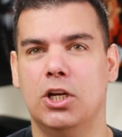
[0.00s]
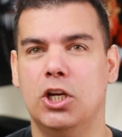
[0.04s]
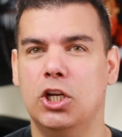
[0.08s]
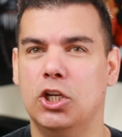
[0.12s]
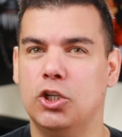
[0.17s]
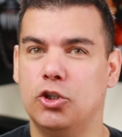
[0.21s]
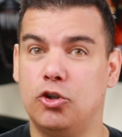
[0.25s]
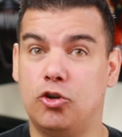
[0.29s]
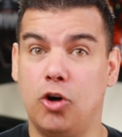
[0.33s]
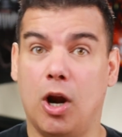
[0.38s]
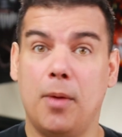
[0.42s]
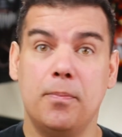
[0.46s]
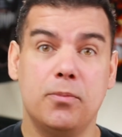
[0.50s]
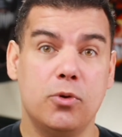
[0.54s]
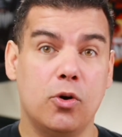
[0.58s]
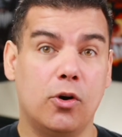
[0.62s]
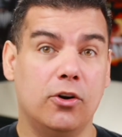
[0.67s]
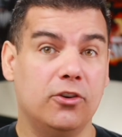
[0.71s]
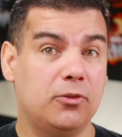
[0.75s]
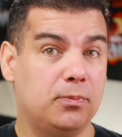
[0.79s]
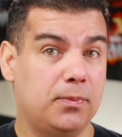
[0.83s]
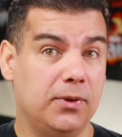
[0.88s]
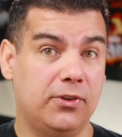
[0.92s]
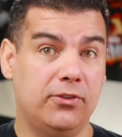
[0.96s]
Drop your
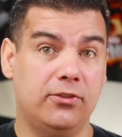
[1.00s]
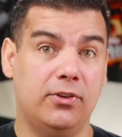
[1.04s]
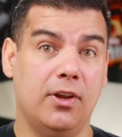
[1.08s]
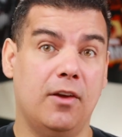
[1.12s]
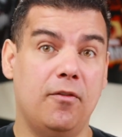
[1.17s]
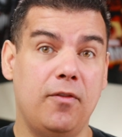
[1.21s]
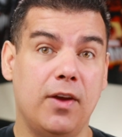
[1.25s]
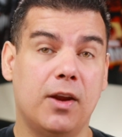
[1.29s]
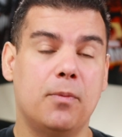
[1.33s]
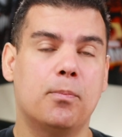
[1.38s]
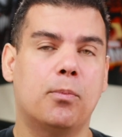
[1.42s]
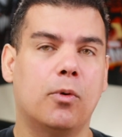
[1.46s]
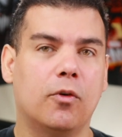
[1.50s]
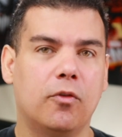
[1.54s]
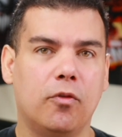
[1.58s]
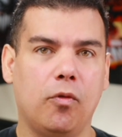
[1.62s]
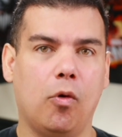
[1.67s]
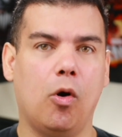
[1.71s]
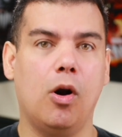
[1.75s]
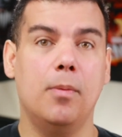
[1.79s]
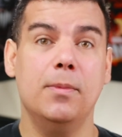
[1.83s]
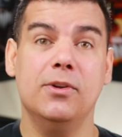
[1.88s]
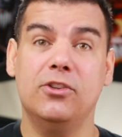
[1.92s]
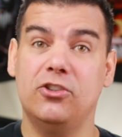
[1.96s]
specific
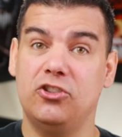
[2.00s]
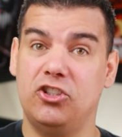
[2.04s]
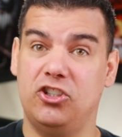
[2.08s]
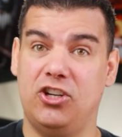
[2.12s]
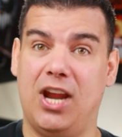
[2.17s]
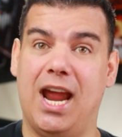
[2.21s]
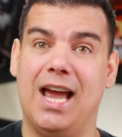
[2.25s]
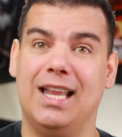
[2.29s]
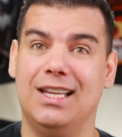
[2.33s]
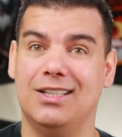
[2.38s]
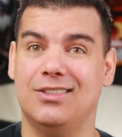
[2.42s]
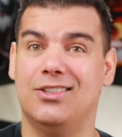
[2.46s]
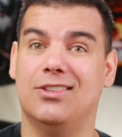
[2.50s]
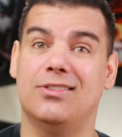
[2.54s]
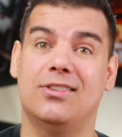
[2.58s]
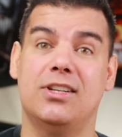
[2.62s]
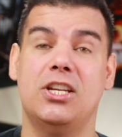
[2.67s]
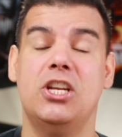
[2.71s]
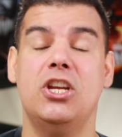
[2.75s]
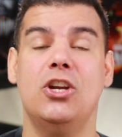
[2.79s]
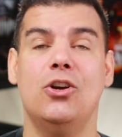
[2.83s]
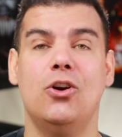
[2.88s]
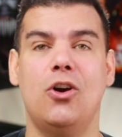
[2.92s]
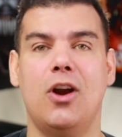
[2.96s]
performance challenges
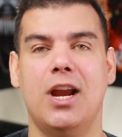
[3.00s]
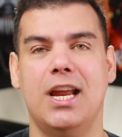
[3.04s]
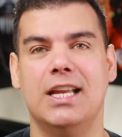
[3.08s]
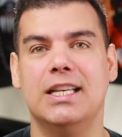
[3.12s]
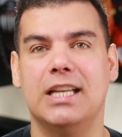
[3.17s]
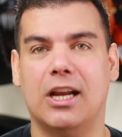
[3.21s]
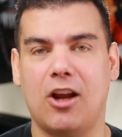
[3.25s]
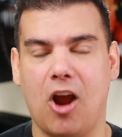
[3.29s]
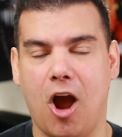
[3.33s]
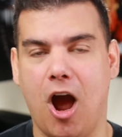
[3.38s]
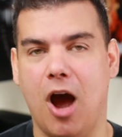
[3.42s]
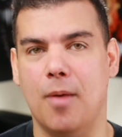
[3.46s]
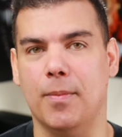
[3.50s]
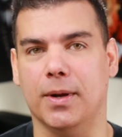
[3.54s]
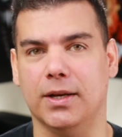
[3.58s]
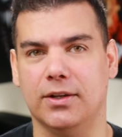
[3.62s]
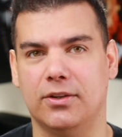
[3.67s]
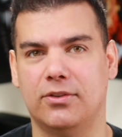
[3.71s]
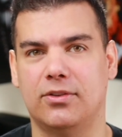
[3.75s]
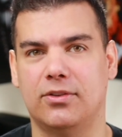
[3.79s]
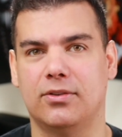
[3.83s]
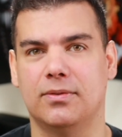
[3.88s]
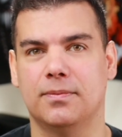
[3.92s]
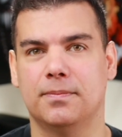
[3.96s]
here in the
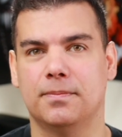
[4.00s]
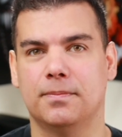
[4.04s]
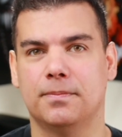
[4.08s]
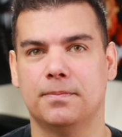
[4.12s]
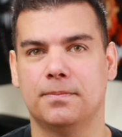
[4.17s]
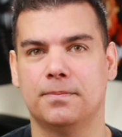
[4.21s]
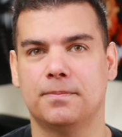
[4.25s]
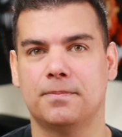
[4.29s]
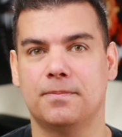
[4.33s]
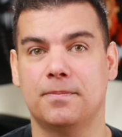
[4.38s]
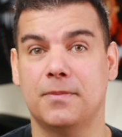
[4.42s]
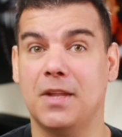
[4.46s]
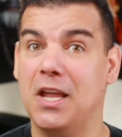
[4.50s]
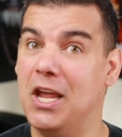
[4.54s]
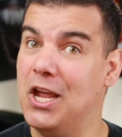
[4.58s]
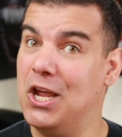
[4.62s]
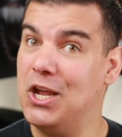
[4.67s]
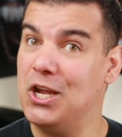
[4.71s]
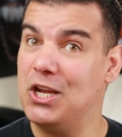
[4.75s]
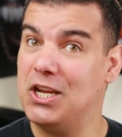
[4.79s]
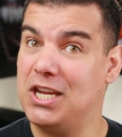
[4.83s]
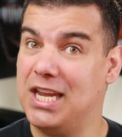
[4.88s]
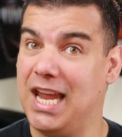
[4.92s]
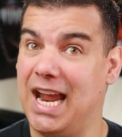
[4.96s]
comments.
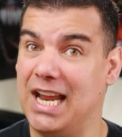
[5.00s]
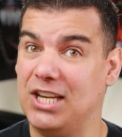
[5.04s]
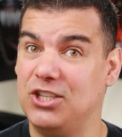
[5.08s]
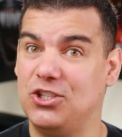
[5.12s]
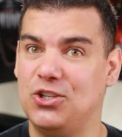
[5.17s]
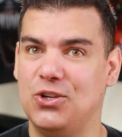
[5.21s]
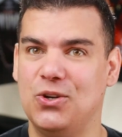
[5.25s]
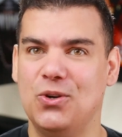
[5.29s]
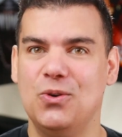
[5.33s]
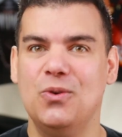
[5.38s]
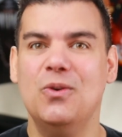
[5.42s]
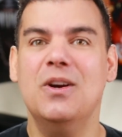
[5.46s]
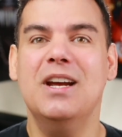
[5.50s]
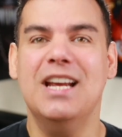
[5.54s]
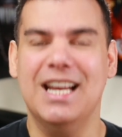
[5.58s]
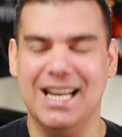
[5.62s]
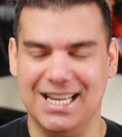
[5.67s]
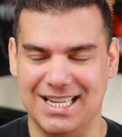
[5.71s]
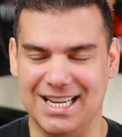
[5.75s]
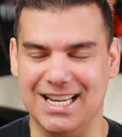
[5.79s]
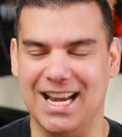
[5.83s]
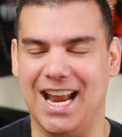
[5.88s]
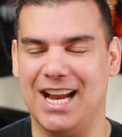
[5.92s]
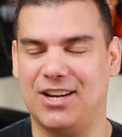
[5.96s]
Catch you in the
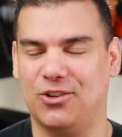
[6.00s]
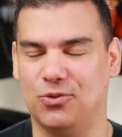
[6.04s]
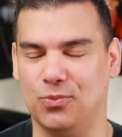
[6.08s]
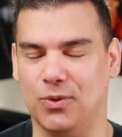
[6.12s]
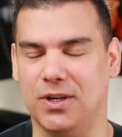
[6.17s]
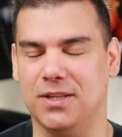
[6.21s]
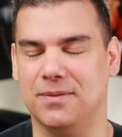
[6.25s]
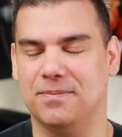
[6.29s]
next one.